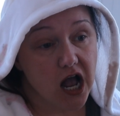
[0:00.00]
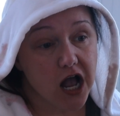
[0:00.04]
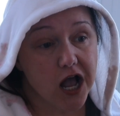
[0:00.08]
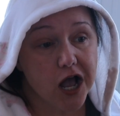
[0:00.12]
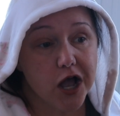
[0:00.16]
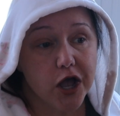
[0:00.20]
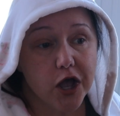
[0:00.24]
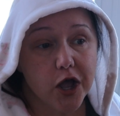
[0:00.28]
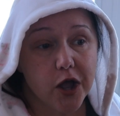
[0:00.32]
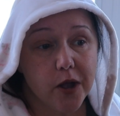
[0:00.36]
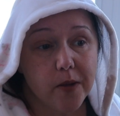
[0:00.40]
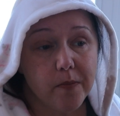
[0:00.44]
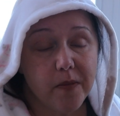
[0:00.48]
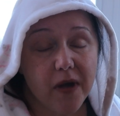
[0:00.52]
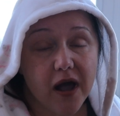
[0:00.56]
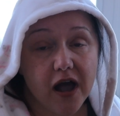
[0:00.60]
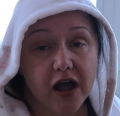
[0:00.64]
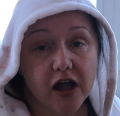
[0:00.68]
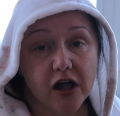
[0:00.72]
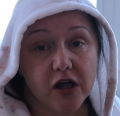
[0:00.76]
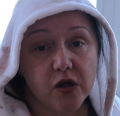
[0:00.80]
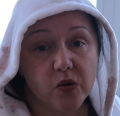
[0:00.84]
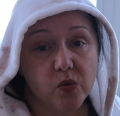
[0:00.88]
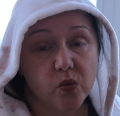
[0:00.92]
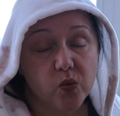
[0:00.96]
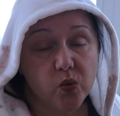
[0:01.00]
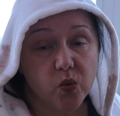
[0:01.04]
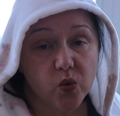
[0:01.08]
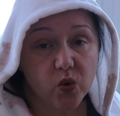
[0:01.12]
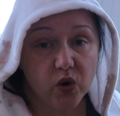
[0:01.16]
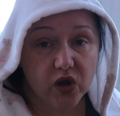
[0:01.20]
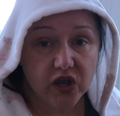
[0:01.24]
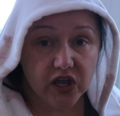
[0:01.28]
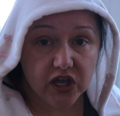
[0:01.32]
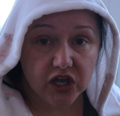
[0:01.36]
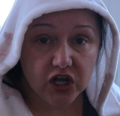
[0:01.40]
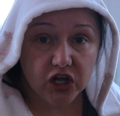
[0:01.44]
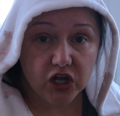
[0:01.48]
I
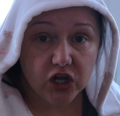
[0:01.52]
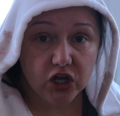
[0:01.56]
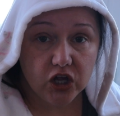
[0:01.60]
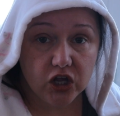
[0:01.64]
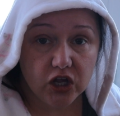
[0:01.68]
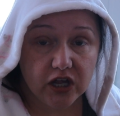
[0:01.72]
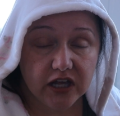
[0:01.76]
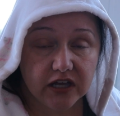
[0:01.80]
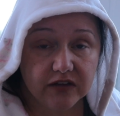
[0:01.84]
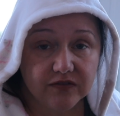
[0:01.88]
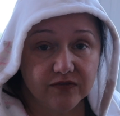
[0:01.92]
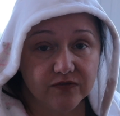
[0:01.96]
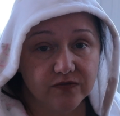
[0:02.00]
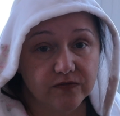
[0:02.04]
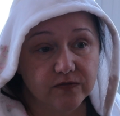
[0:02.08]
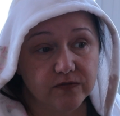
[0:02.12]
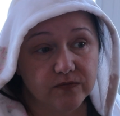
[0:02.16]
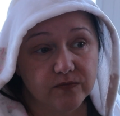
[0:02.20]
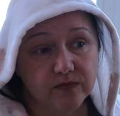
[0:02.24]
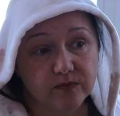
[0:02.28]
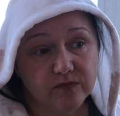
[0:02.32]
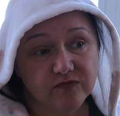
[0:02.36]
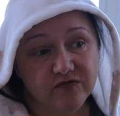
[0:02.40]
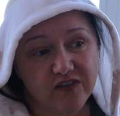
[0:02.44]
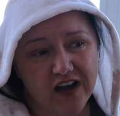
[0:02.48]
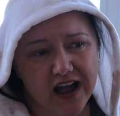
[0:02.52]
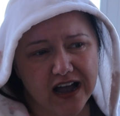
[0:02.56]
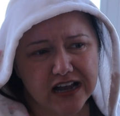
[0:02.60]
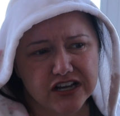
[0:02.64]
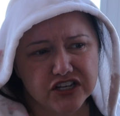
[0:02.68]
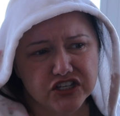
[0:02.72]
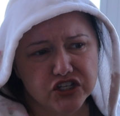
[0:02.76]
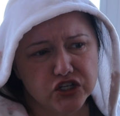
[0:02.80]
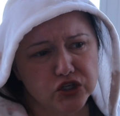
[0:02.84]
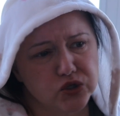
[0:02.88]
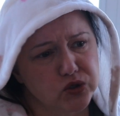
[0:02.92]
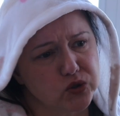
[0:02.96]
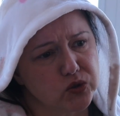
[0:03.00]
will
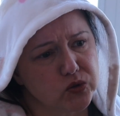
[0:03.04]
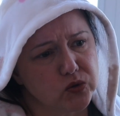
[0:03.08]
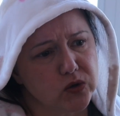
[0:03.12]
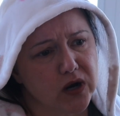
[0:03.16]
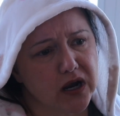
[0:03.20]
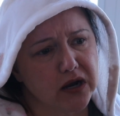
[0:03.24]
advise you,